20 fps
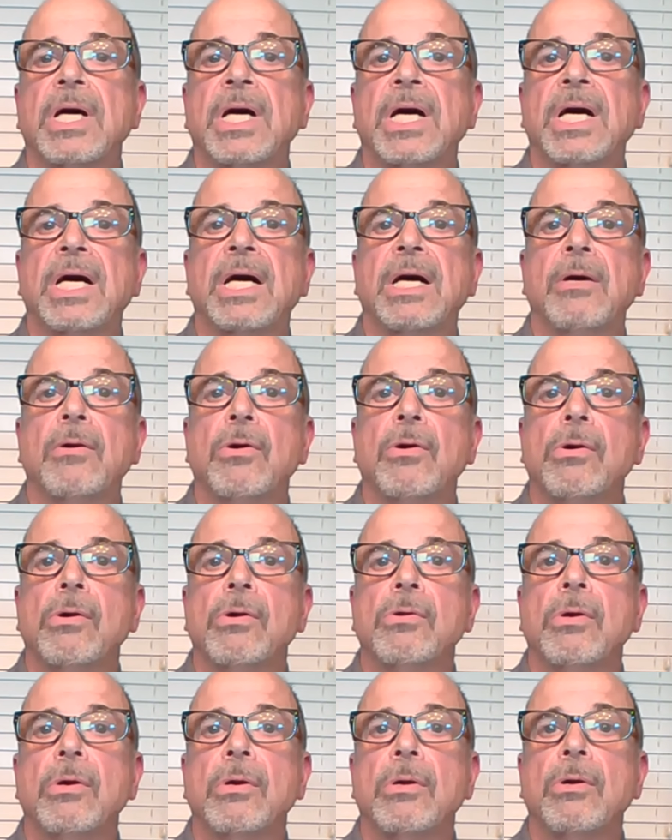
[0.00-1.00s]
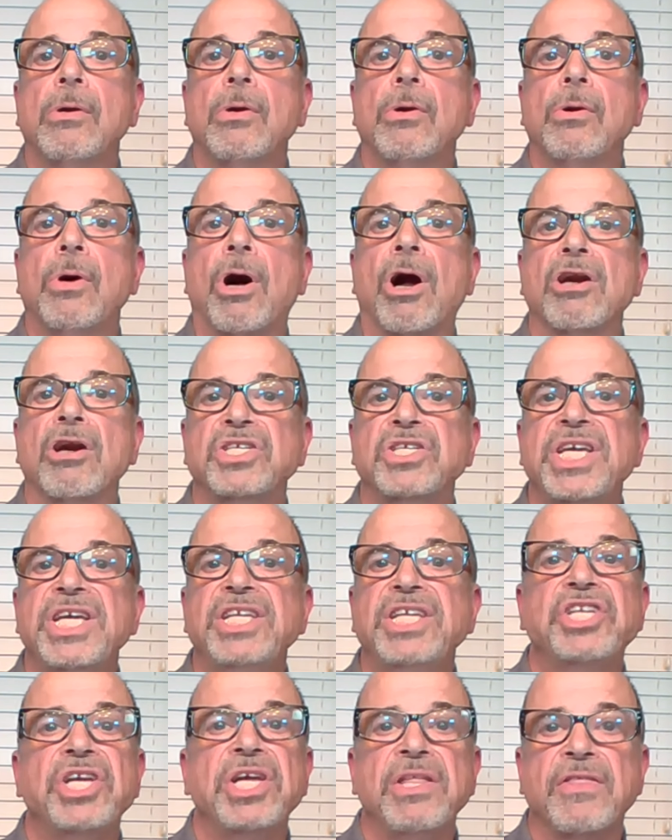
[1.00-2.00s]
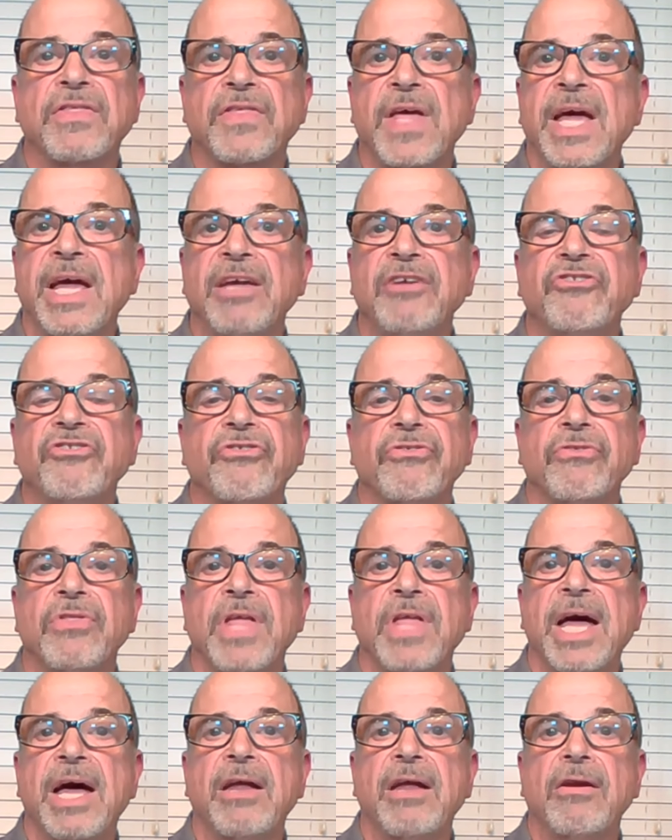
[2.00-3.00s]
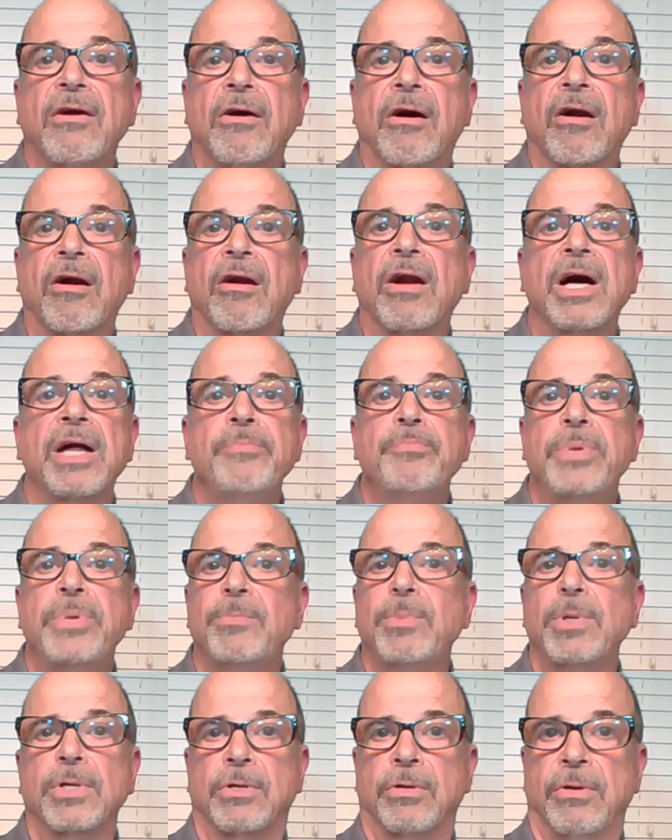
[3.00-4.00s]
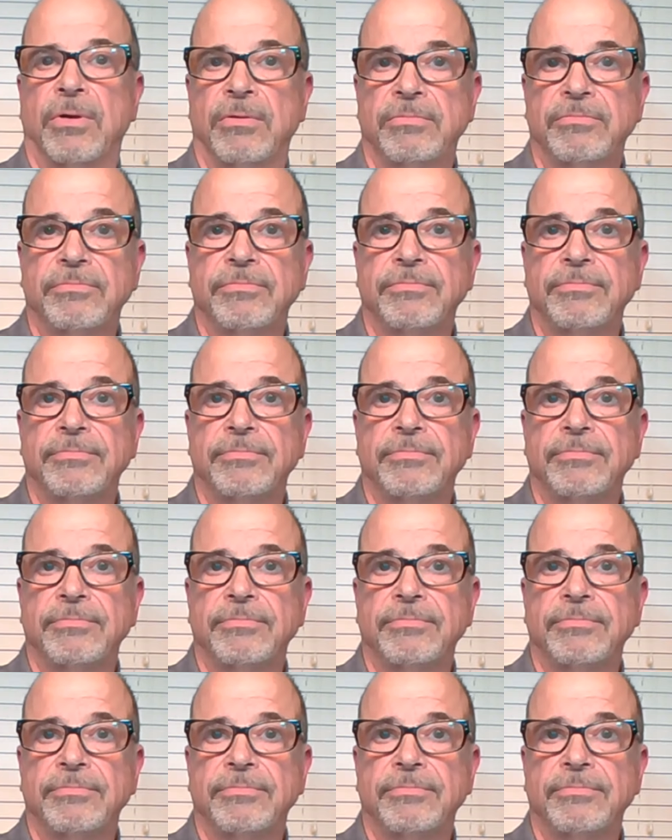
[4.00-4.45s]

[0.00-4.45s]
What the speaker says: are teaching things that are unbiblical.